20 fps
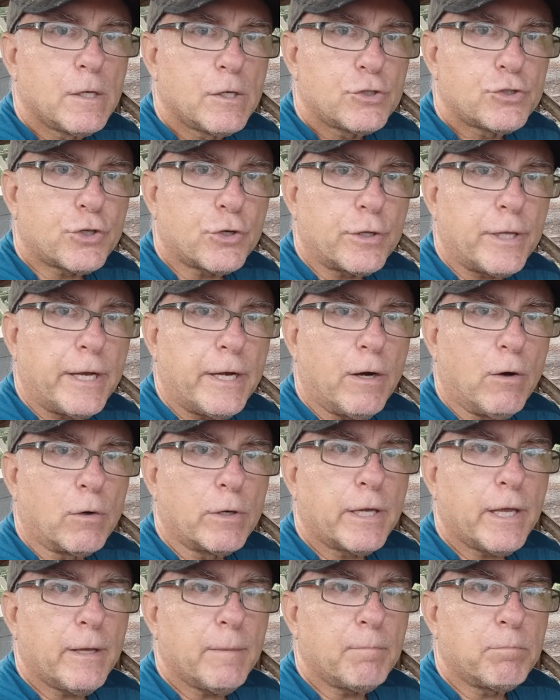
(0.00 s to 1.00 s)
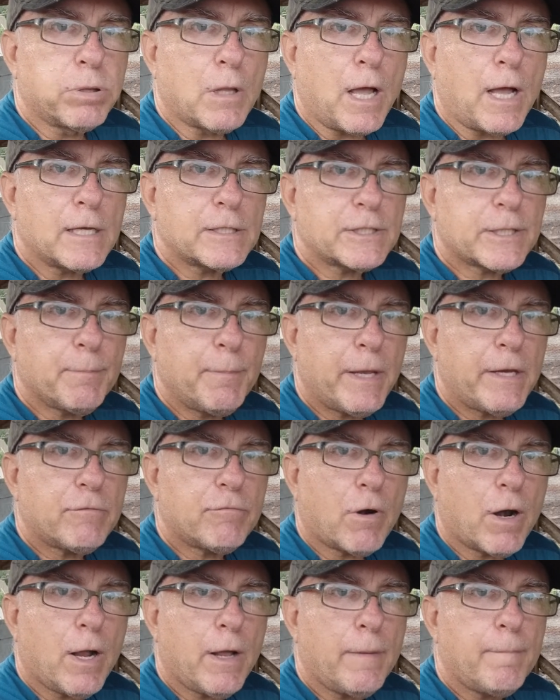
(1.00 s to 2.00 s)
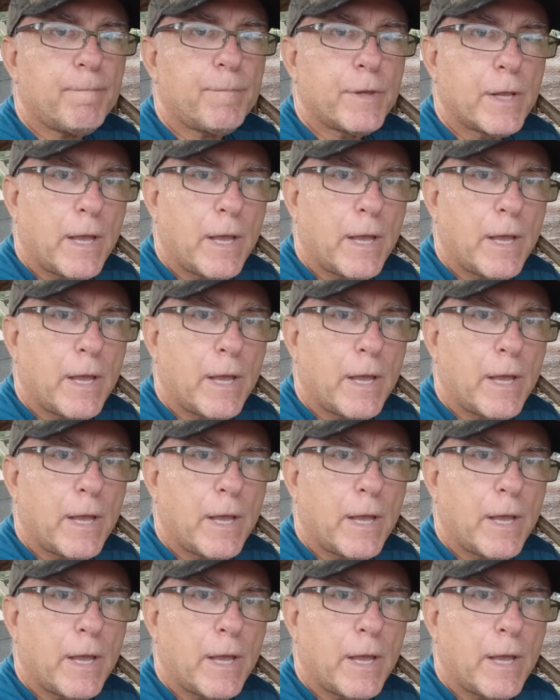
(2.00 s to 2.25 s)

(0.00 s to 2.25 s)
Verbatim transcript: so they don't get blossom and rot